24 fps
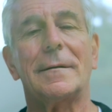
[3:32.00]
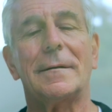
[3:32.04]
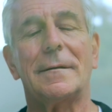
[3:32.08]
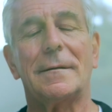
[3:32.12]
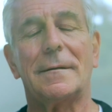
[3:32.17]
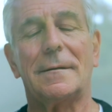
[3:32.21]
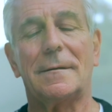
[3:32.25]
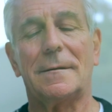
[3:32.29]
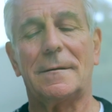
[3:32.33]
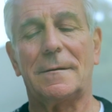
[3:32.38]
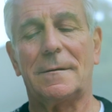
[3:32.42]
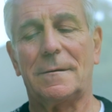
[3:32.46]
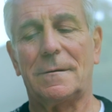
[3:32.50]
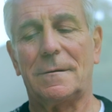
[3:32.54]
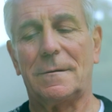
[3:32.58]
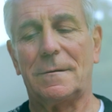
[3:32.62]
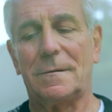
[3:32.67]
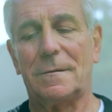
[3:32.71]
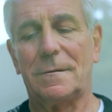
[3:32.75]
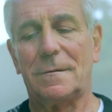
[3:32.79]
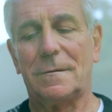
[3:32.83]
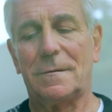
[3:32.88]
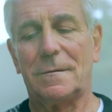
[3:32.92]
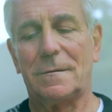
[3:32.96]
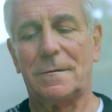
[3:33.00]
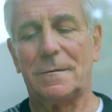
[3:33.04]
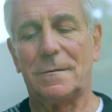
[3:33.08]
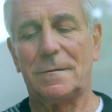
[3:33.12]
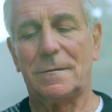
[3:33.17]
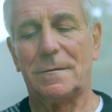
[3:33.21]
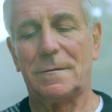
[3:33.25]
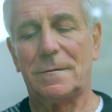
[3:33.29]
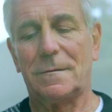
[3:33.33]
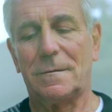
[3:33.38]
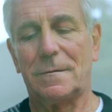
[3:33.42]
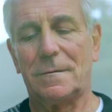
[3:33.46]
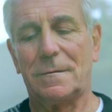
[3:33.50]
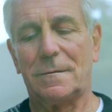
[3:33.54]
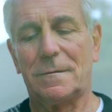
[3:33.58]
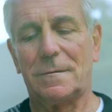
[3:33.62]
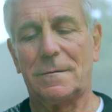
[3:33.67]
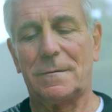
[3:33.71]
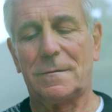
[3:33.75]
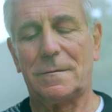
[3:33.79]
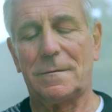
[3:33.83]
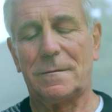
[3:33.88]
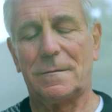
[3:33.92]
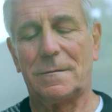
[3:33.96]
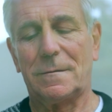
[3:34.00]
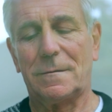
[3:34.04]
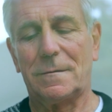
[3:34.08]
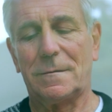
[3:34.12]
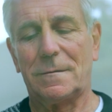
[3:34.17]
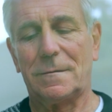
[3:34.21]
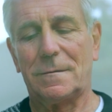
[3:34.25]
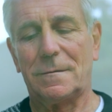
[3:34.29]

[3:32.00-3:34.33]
portfolio, which is essential